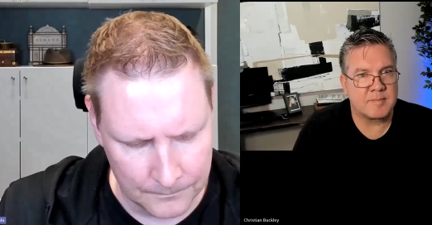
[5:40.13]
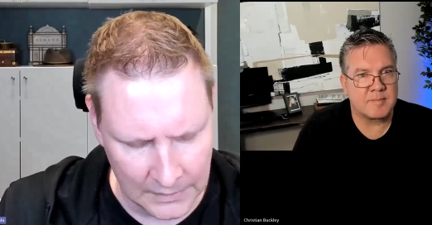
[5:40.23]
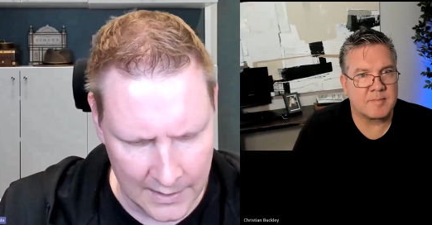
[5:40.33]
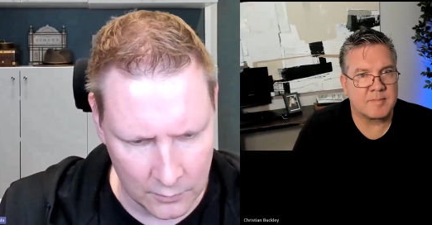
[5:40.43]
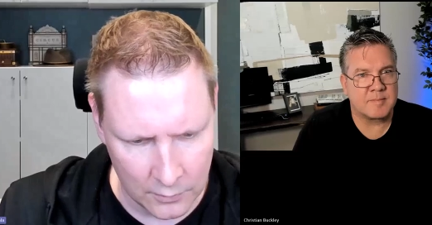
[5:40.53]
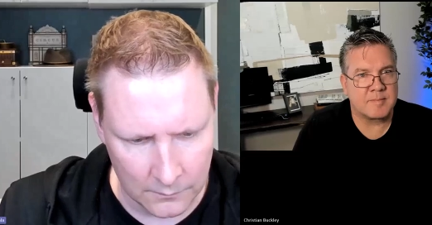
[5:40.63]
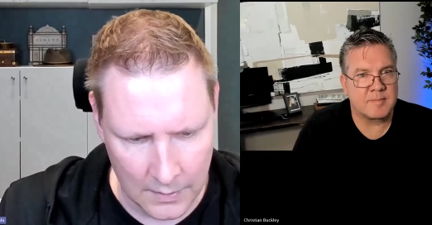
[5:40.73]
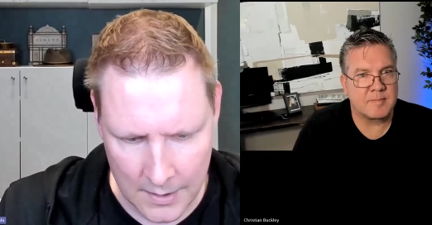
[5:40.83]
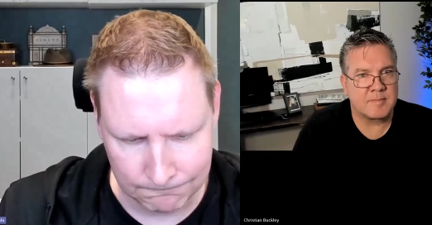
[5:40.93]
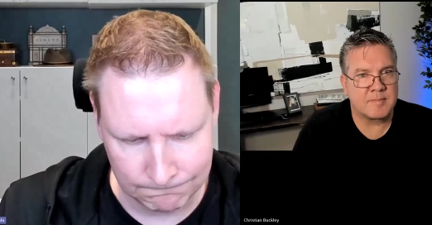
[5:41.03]
Speaker 1: but I don't know.
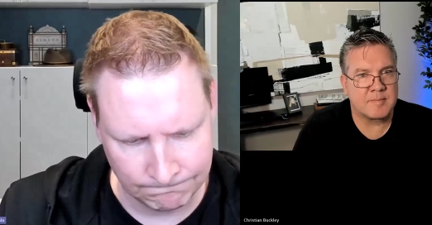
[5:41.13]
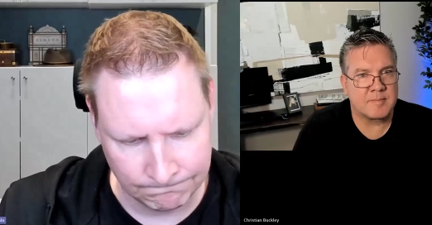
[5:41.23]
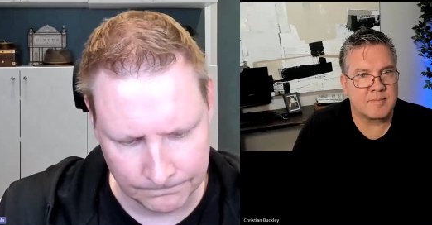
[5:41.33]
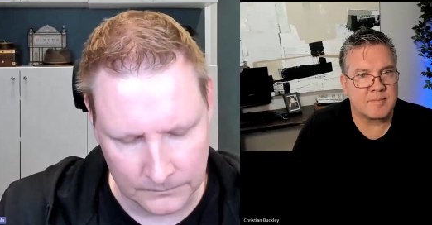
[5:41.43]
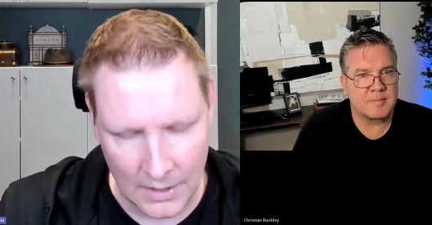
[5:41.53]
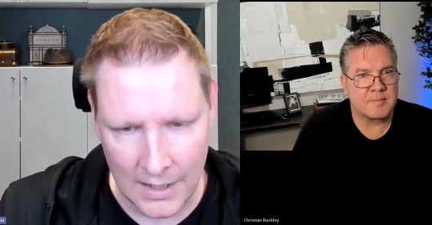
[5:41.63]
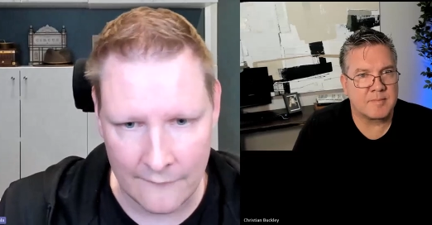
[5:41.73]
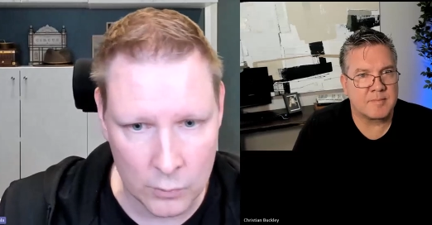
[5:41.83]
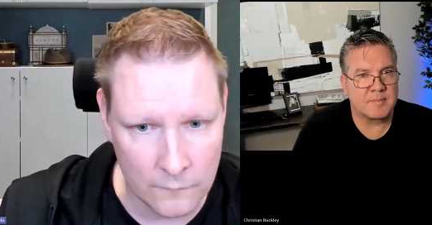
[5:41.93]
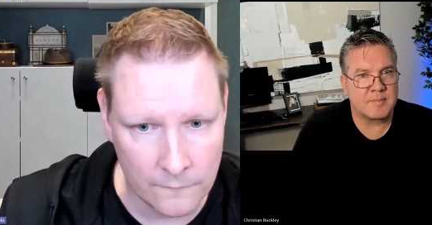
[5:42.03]
I'm, I
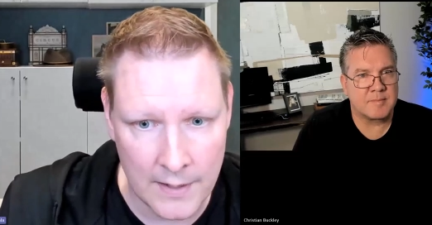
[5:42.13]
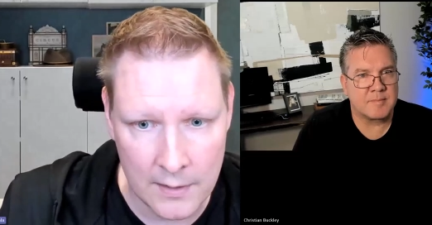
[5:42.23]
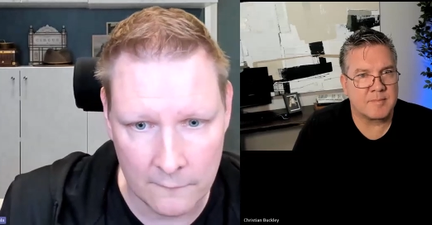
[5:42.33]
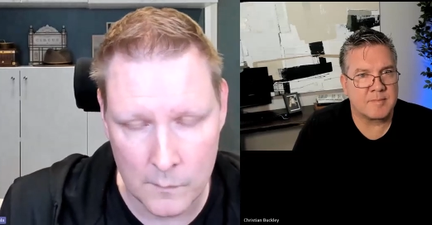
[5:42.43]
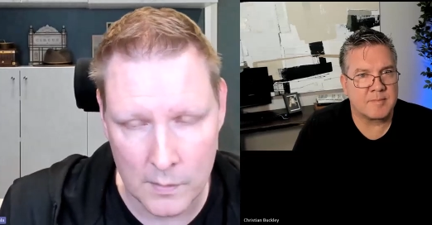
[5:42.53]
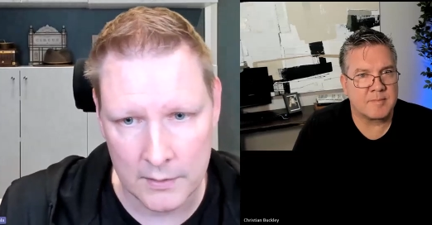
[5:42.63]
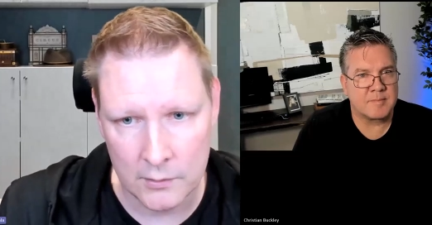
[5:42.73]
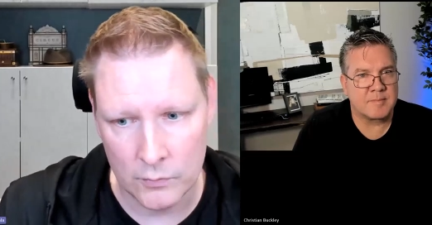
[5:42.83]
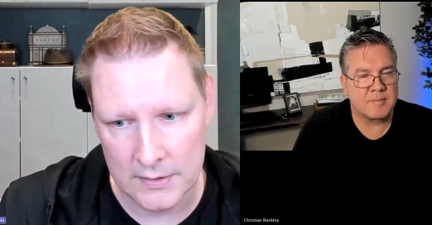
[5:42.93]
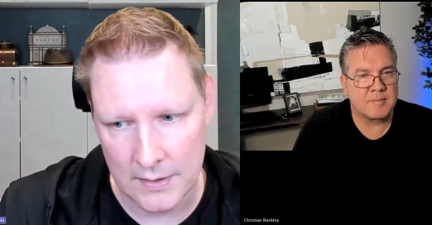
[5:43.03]
have a good friend of mine
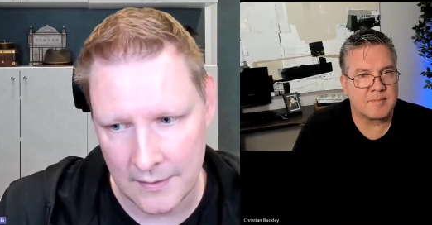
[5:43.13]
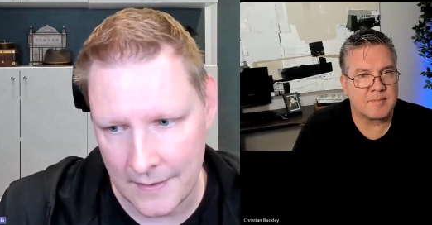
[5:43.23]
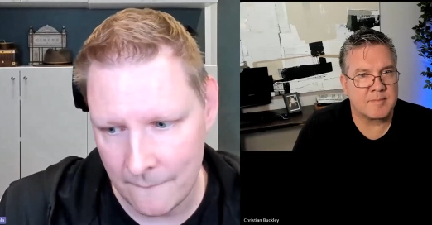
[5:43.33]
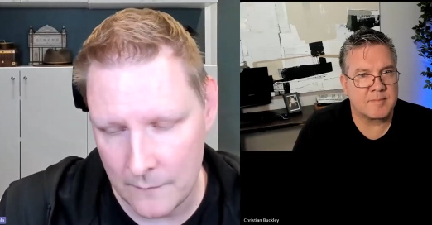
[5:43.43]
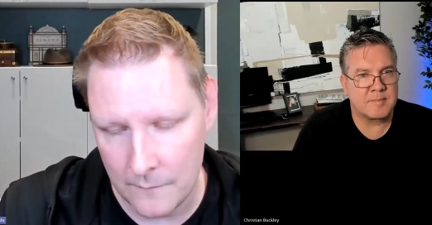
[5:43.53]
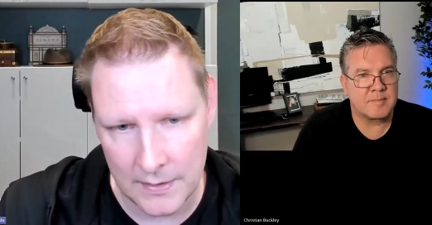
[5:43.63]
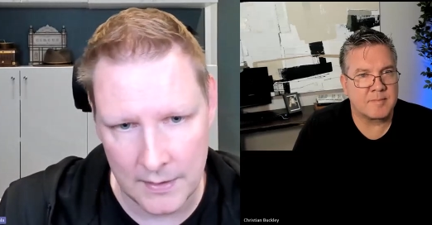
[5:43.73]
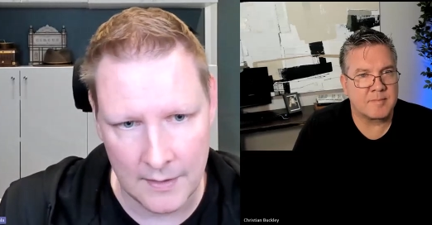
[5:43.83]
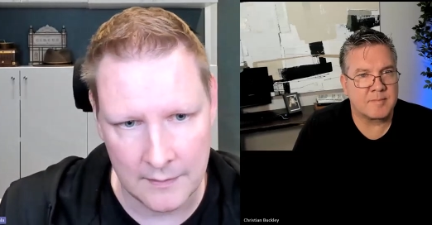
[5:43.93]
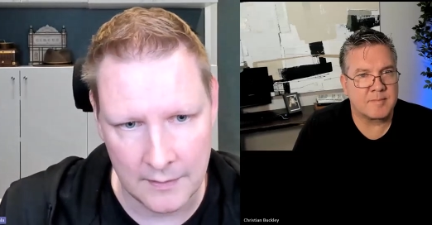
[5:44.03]
who is an M V
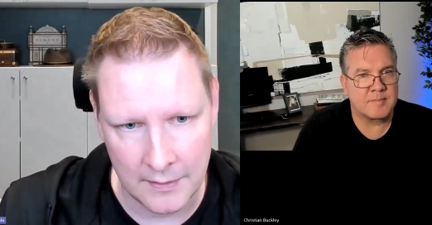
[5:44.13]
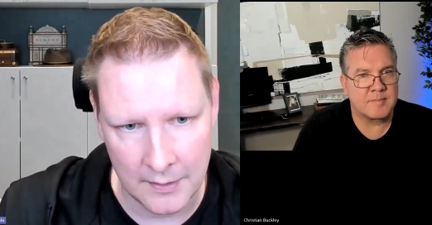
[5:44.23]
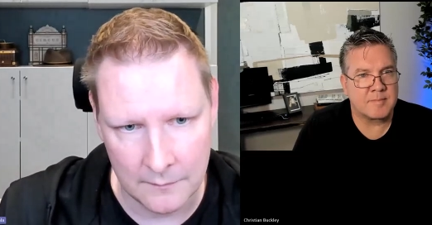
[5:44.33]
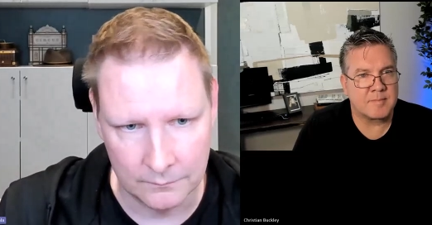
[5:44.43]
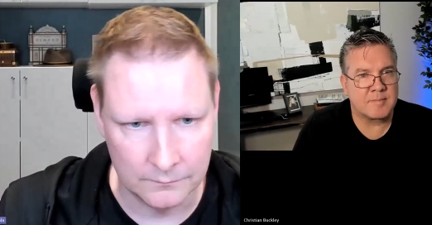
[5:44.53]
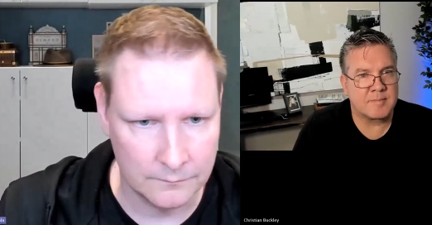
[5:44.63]
P, and he